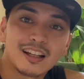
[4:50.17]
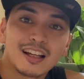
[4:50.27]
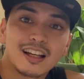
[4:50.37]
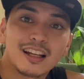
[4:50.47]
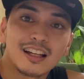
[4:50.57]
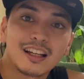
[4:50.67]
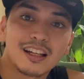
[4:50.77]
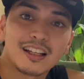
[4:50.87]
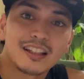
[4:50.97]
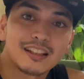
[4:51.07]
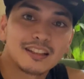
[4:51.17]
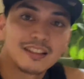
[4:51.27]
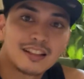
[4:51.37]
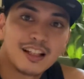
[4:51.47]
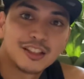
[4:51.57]
and
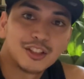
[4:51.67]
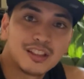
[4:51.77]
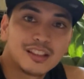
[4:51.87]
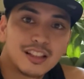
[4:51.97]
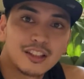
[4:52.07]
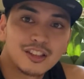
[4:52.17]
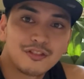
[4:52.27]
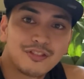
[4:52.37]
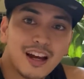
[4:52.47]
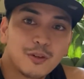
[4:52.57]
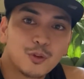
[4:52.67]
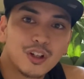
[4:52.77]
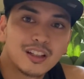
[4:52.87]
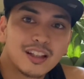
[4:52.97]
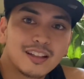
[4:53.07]
as you can see, there's a fan
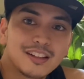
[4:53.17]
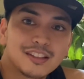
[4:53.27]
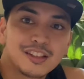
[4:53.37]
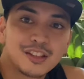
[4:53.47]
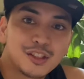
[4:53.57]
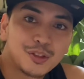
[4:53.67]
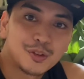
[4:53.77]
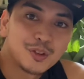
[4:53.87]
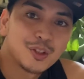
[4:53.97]
working. This is to